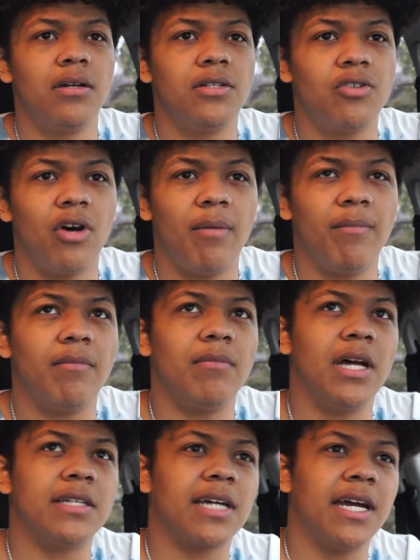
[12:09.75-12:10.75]
so
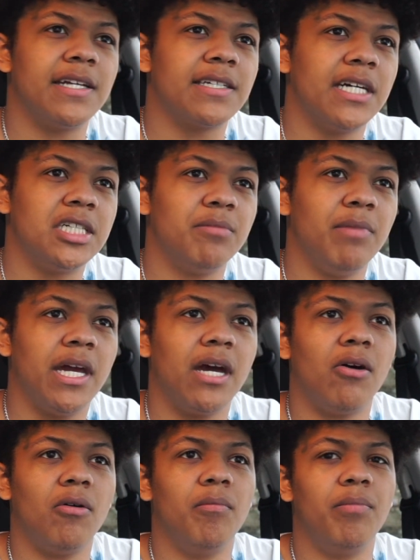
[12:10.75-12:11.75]
that's kind of sketching me
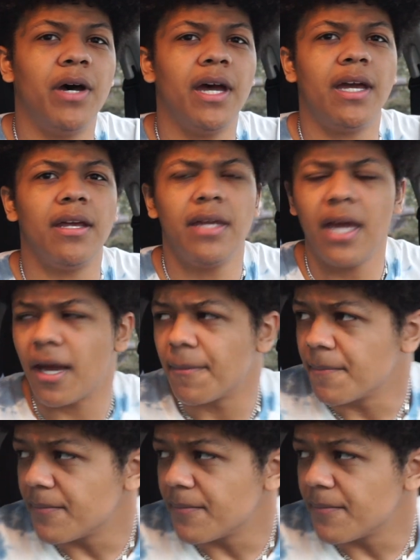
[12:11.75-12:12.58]
out. But yeah,